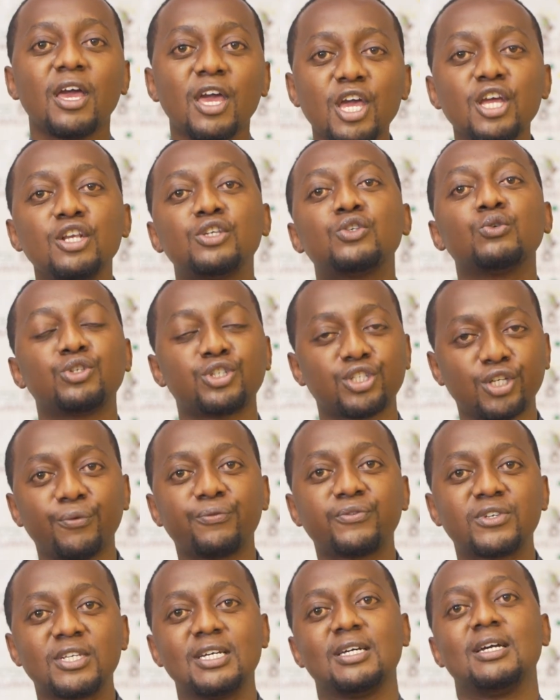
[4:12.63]
into
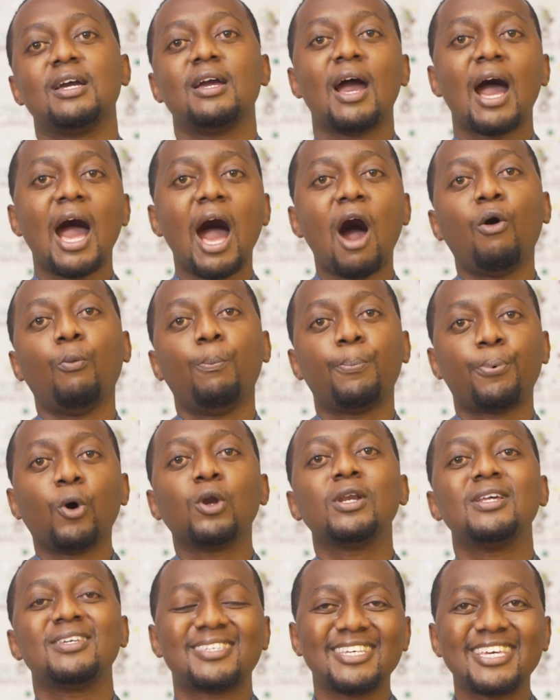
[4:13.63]
shifting how
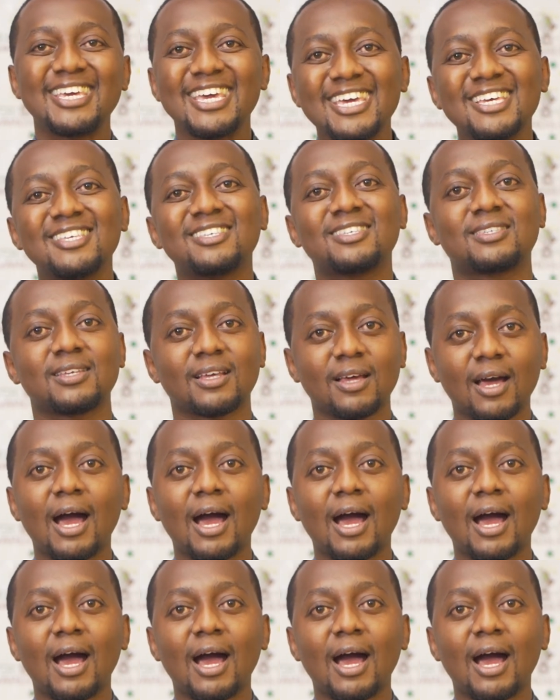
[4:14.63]
policy is